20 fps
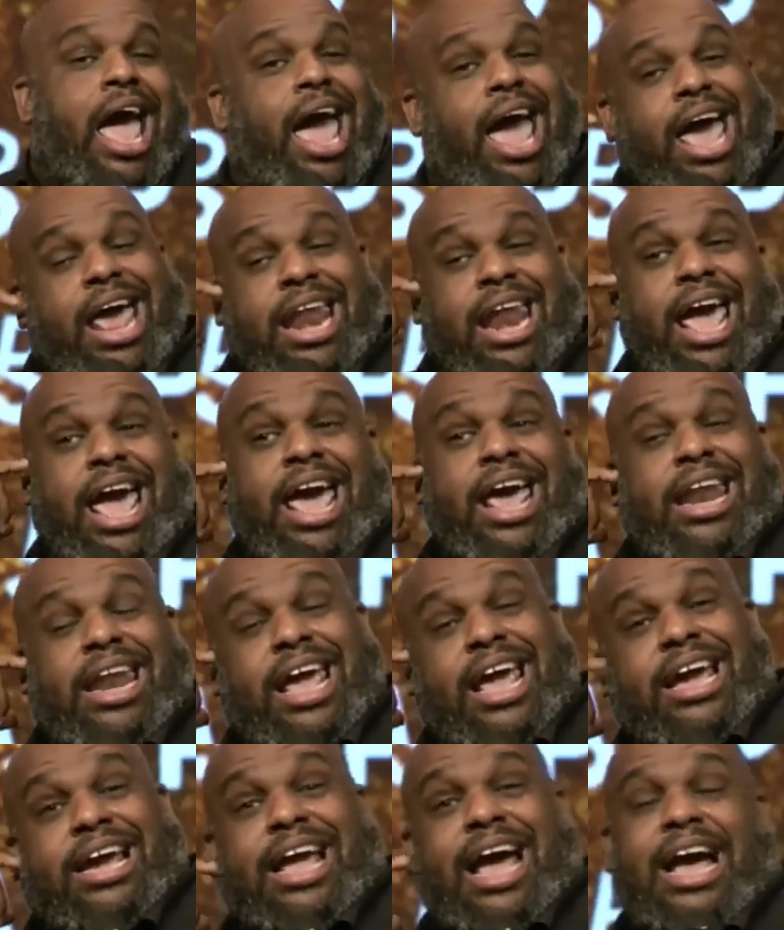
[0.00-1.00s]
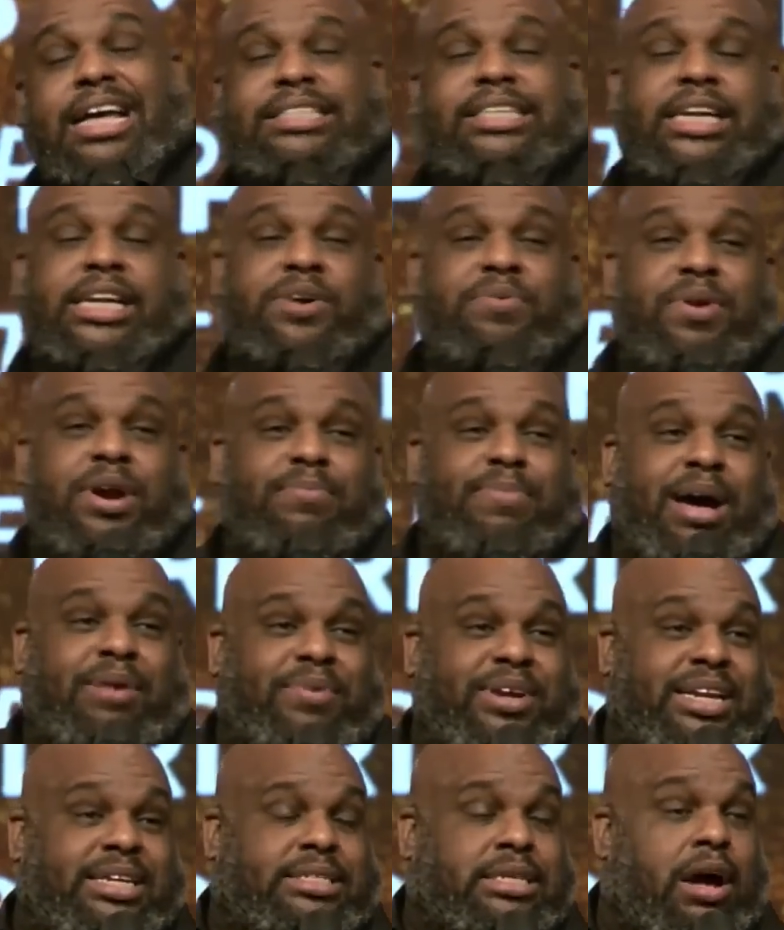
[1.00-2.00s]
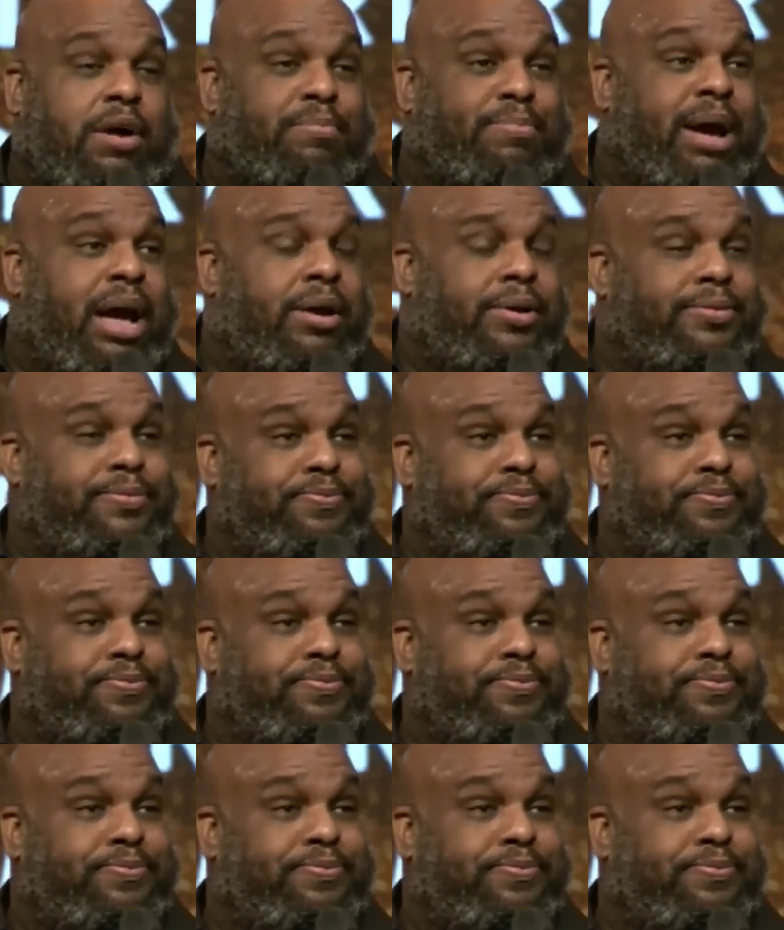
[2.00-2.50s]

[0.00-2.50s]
And, and, and God said, Don't worry about what he's talking about.